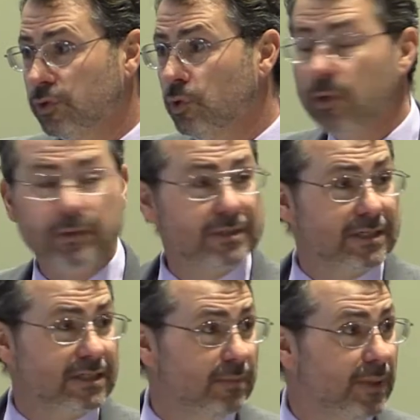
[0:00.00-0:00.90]

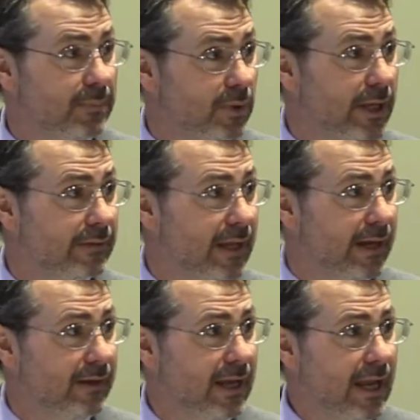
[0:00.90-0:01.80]
260 people out
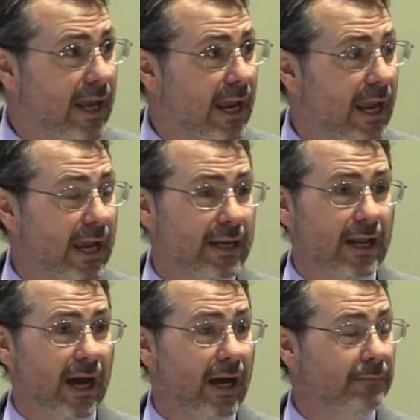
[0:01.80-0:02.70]
there, and
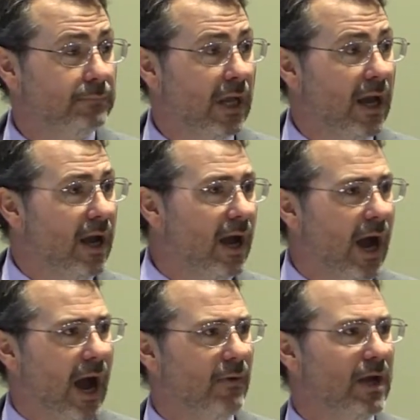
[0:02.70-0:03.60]
uh,
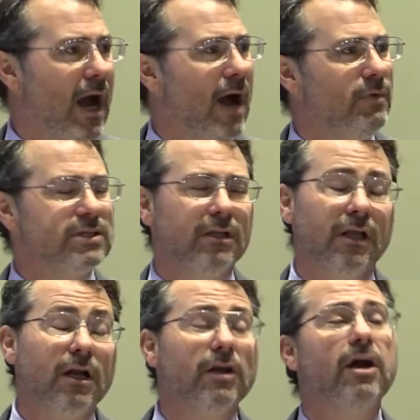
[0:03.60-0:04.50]
I, w- I was a
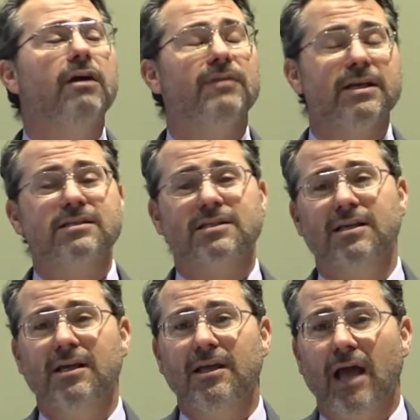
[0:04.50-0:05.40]
little
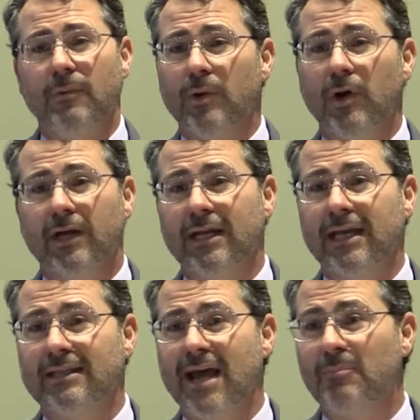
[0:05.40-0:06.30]
nervous. that we weren't going to
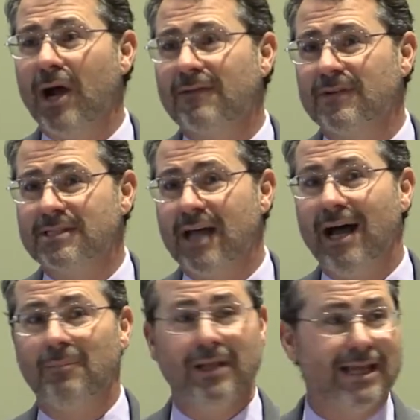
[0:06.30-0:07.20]
get that breakfast
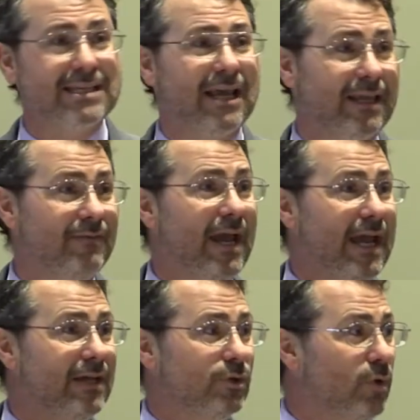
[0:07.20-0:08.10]
done, but let's h- give a
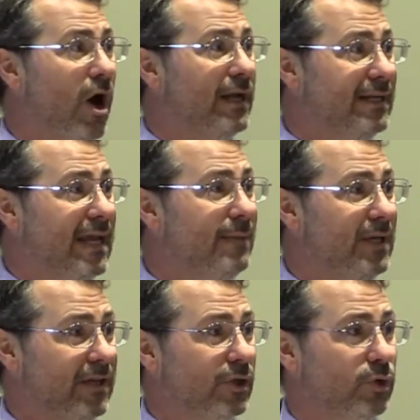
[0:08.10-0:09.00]
hand to Ron and
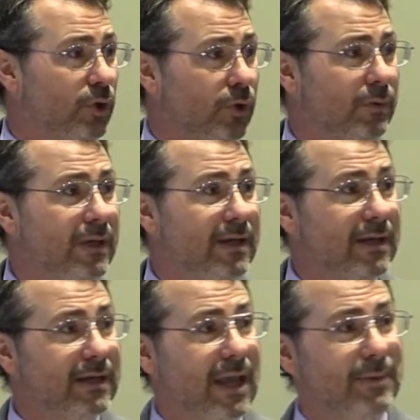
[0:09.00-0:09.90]
Amy and the crew.
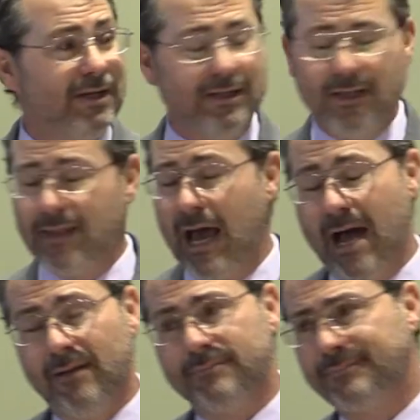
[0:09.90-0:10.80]
Came in and did that.